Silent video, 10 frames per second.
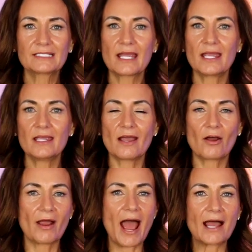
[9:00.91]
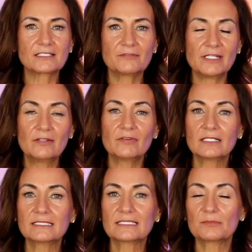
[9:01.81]
they are active even
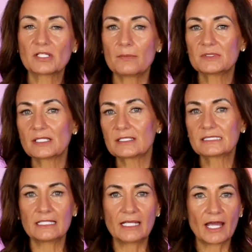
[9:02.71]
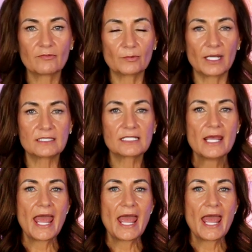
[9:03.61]
in sometimes in the city government,